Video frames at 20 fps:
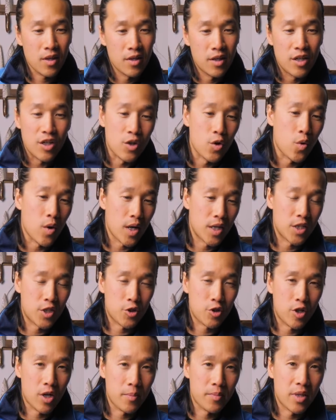equine
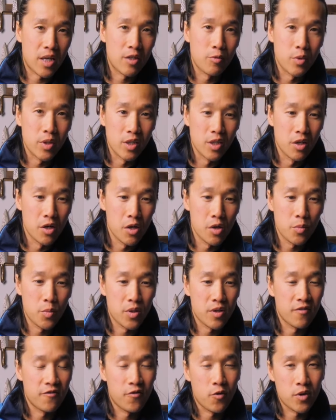strop that you would load
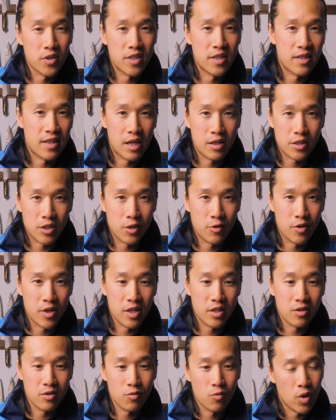with a 14,000
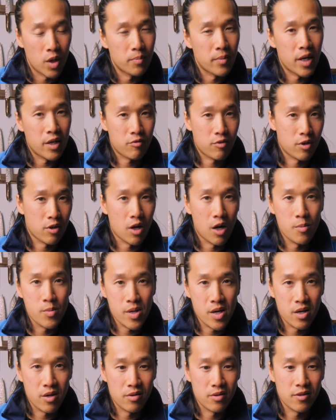grit 1 micron
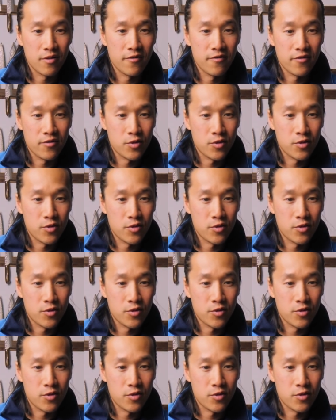compound